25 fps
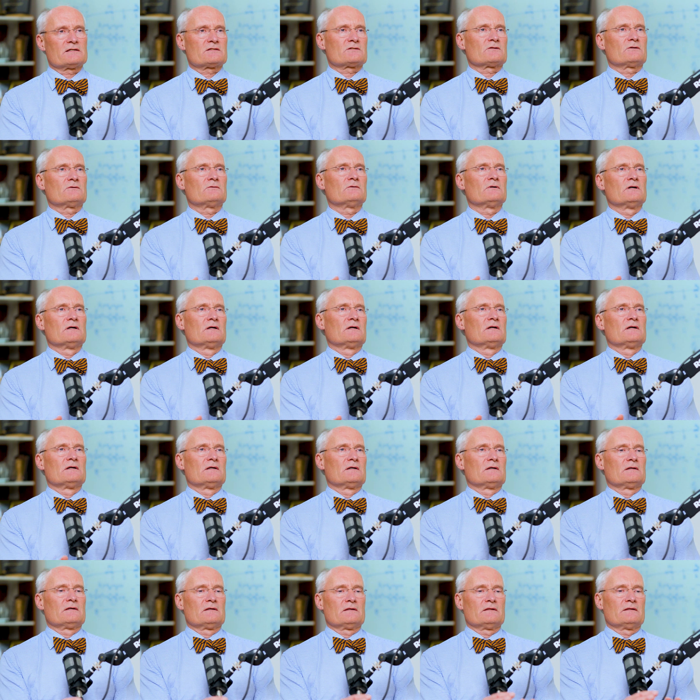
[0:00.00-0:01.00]
So
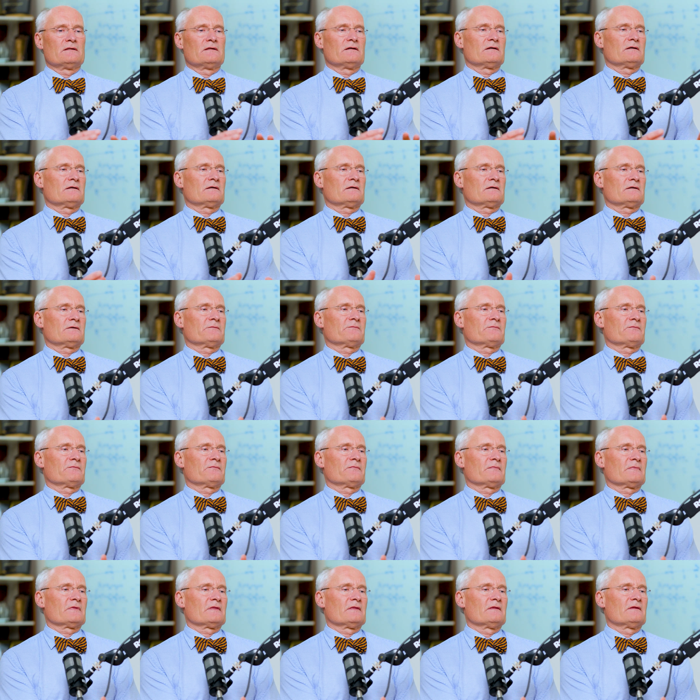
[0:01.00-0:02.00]
the
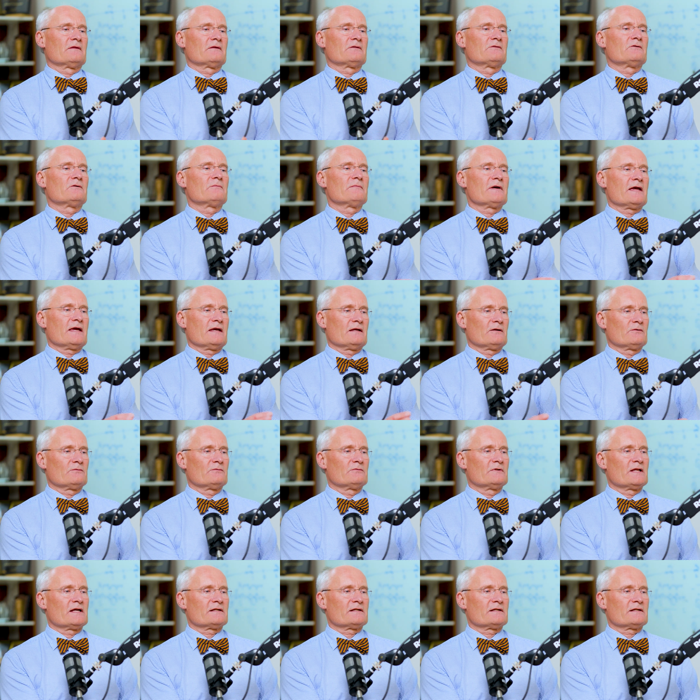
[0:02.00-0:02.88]
domain